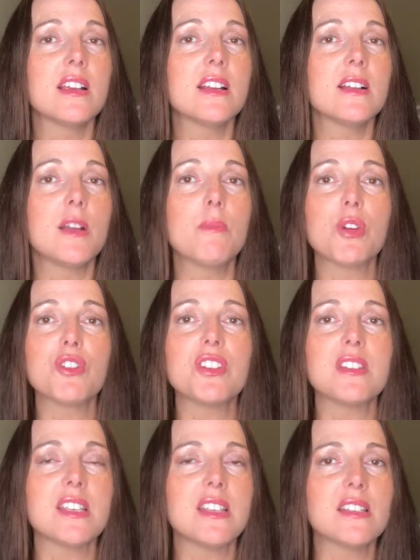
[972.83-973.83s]

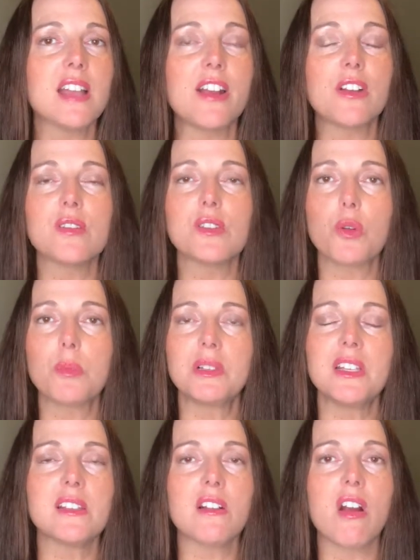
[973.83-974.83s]
emergency sirens or a
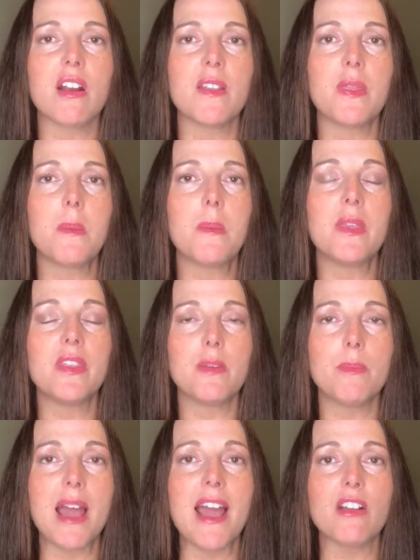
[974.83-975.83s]
police car in the
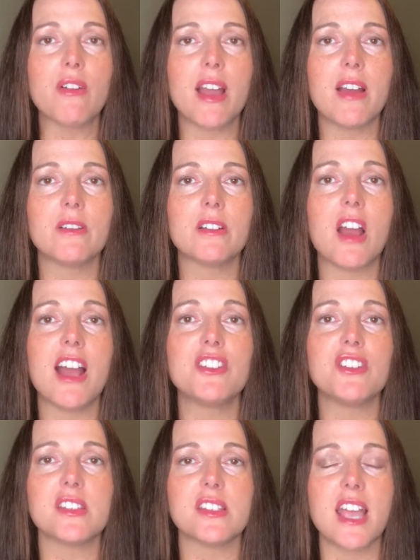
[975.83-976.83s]
background, I
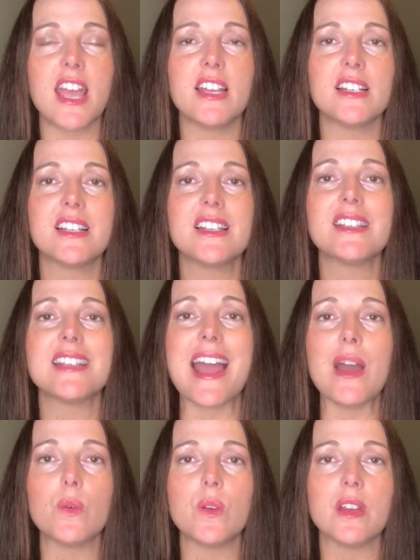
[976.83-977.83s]
just say
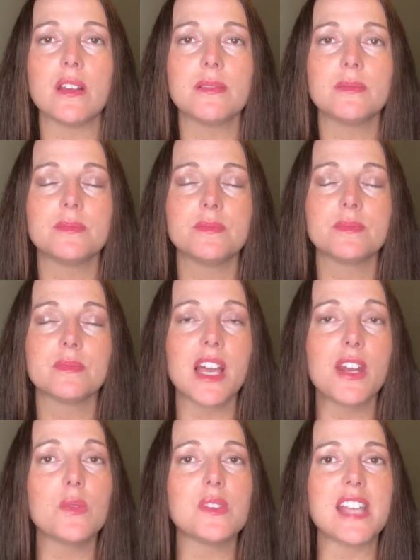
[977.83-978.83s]
sound. I
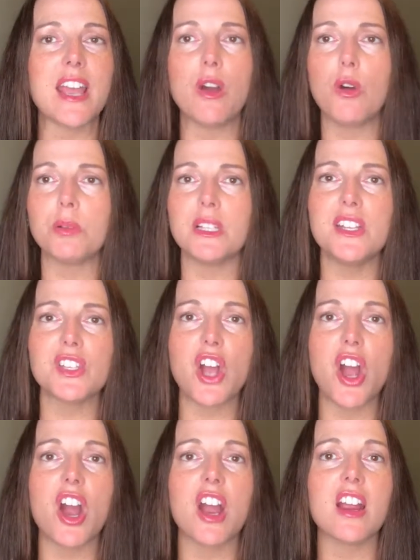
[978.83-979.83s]
don't say, oh, police
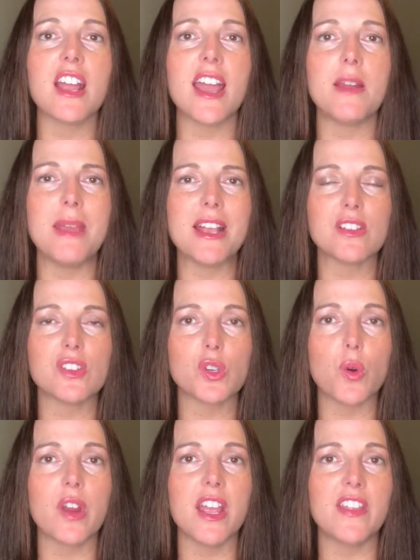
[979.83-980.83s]
car, and make a
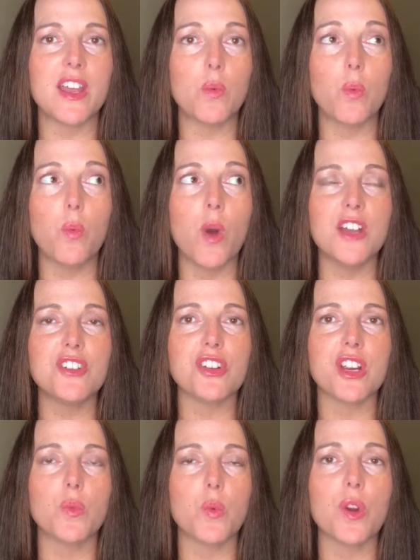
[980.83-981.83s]
story and then wonder
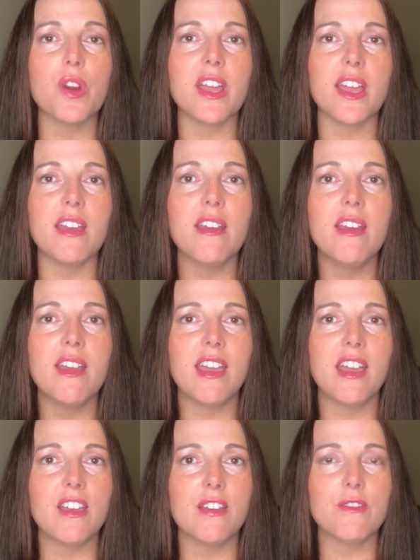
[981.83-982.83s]
and worry
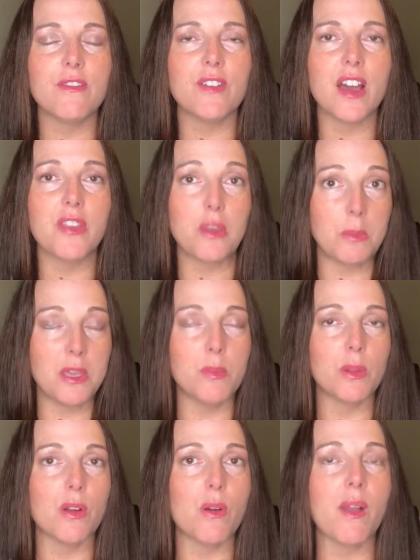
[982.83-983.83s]
if the
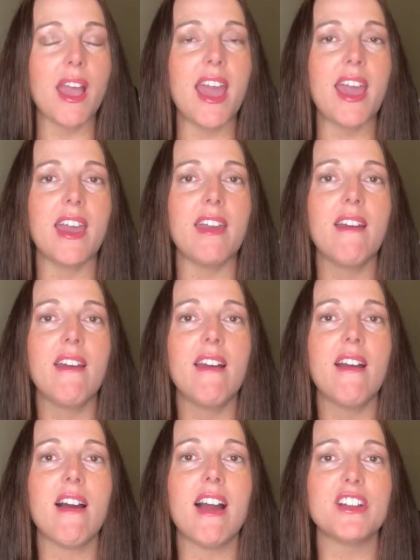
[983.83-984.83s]
people are okay.
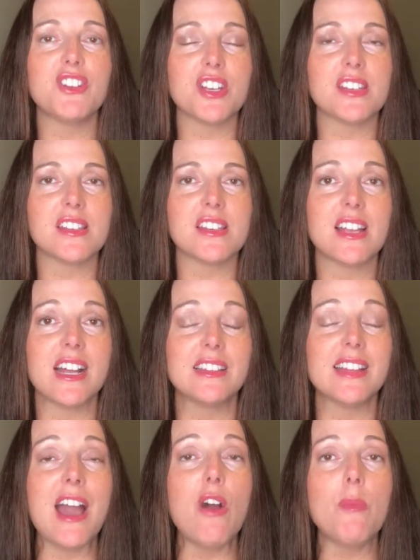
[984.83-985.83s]
I just
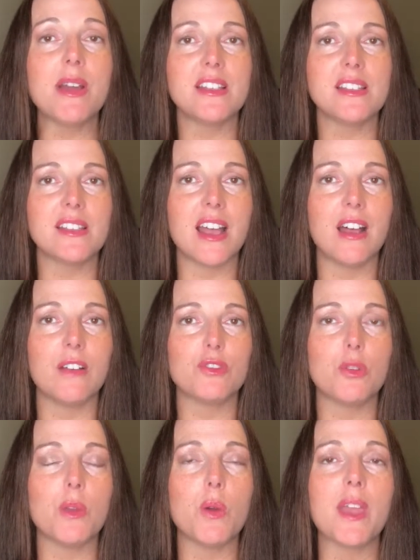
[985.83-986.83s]
allow myself to
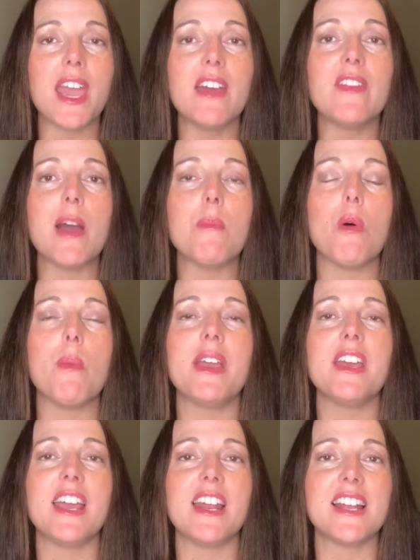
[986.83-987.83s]
be okay in that
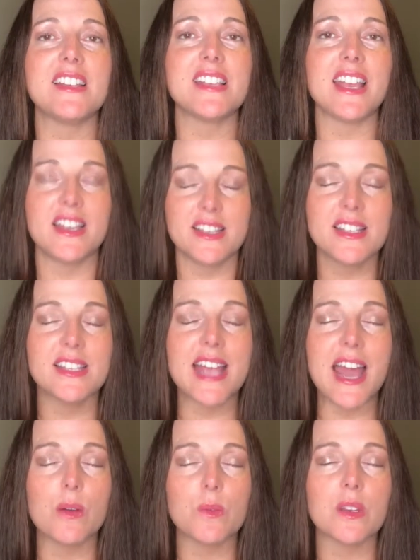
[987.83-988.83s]
moment, and I say
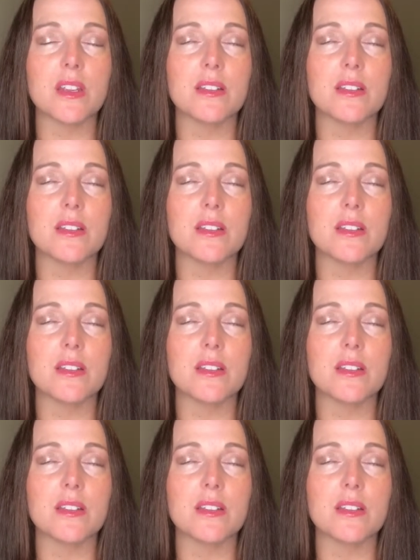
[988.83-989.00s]
sound.